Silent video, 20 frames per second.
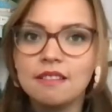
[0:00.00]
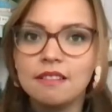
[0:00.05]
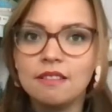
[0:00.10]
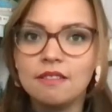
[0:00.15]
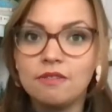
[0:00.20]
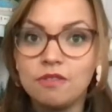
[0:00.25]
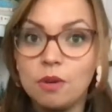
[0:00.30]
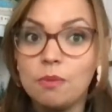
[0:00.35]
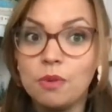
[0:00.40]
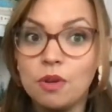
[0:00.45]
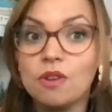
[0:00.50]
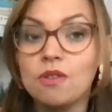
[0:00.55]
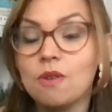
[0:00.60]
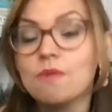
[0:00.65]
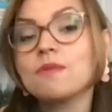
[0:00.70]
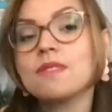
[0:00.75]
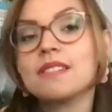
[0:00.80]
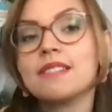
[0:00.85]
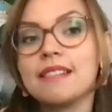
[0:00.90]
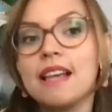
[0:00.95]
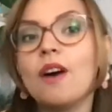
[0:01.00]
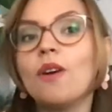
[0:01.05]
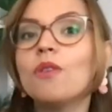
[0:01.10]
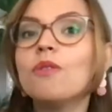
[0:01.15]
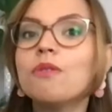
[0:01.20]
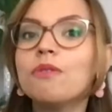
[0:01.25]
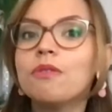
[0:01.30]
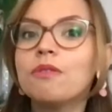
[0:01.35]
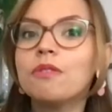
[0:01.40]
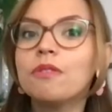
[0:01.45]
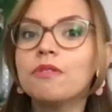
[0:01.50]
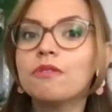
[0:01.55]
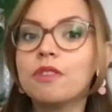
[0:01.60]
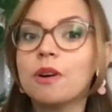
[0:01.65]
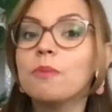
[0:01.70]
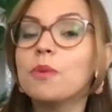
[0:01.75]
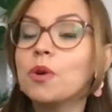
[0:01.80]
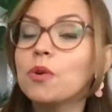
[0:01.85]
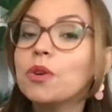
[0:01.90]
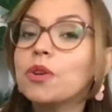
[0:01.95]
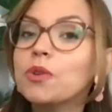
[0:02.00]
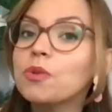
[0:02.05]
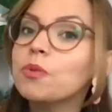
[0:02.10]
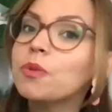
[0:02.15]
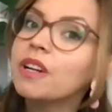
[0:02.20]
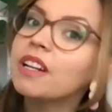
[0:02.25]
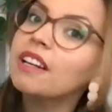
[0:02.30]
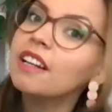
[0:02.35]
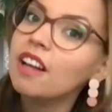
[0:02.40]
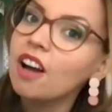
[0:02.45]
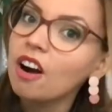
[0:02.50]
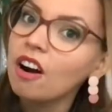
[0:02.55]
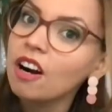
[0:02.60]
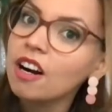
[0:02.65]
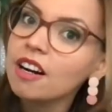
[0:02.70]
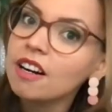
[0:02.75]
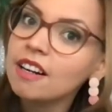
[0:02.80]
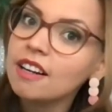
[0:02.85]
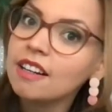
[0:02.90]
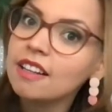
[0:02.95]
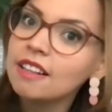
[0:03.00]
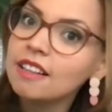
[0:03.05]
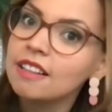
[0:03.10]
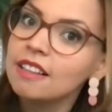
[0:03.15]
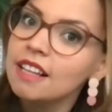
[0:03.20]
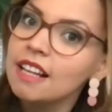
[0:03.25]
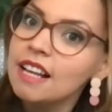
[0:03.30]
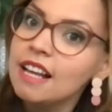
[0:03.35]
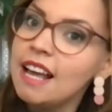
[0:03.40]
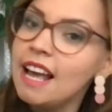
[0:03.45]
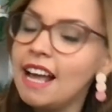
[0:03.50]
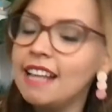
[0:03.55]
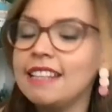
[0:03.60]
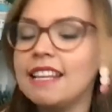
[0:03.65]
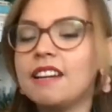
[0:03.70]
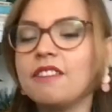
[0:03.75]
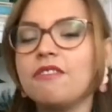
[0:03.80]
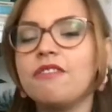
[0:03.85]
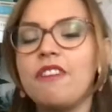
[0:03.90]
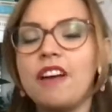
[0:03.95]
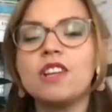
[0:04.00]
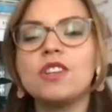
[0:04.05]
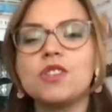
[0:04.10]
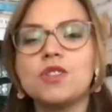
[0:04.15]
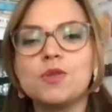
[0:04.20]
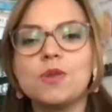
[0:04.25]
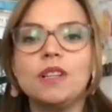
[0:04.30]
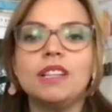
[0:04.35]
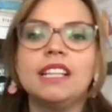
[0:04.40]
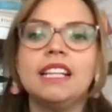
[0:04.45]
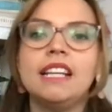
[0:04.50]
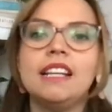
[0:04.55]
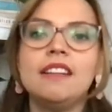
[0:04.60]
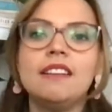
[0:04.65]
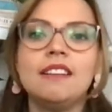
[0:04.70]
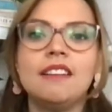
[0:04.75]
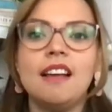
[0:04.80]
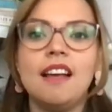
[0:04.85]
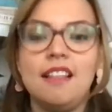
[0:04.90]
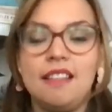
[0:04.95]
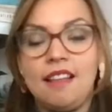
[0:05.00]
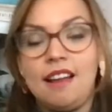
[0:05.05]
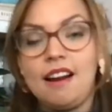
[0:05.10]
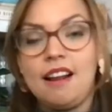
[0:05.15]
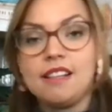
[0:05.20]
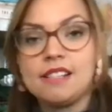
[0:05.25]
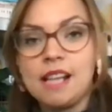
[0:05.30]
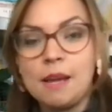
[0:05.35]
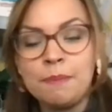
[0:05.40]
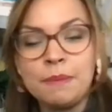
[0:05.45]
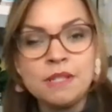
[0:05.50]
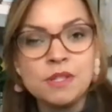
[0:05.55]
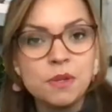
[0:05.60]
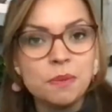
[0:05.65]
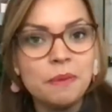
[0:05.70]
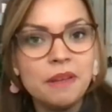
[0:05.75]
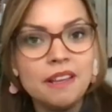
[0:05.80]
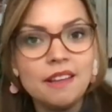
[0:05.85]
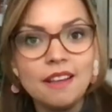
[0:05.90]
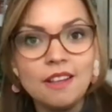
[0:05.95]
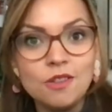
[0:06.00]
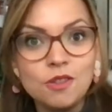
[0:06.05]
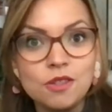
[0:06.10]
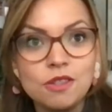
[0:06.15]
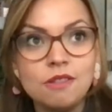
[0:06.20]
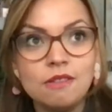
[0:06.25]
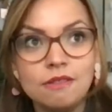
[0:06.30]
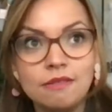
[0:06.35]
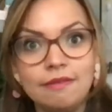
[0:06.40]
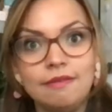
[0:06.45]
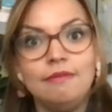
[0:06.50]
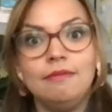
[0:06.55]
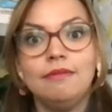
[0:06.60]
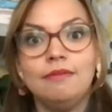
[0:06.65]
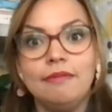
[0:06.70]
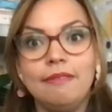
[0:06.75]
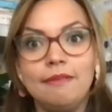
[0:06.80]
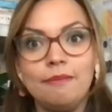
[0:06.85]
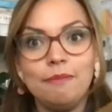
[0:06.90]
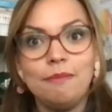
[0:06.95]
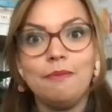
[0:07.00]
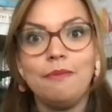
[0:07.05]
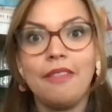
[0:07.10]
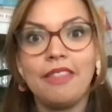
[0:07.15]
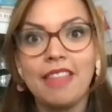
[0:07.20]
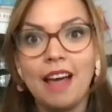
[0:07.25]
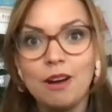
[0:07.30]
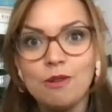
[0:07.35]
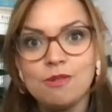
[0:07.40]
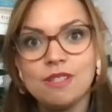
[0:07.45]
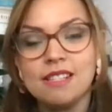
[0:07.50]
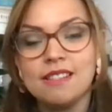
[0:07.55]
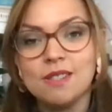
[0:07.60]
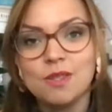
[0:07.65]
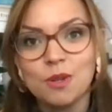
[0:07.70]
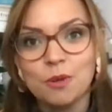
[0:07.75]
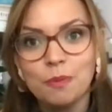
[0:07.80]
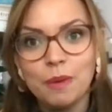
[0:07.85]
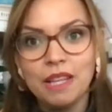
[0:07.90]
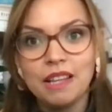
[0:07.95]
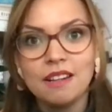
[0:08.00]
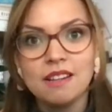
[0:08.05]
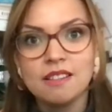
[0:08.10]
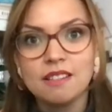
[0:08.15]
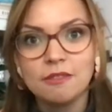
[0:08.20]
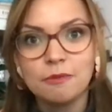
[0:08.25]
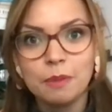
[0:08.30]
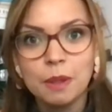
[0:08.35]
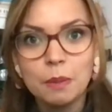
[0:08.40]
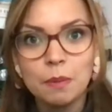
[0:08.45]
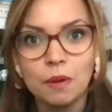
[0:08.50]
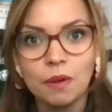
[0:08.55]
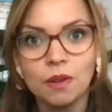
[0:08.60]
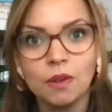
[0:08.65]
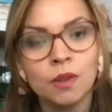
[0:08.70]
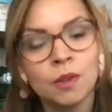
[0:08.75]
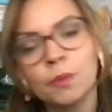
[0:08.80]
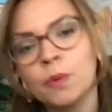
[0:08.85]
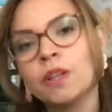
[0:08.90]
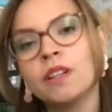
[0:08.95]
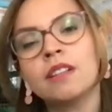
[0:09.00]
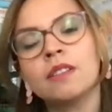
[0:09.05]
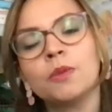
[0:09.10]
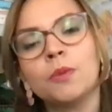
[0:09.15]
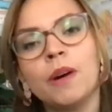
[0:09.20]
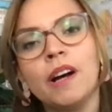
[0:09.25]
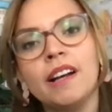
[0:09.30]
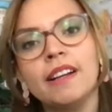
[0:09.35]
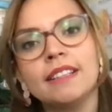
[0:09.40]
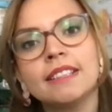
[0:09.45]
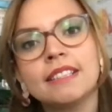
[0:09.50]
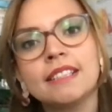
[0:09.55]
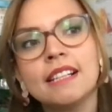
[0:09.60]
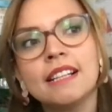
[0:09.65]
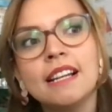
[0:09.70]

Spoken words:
from your own self, from who you really are. And then eventually, and that has happened to me and to thousands or millions of people worldwide,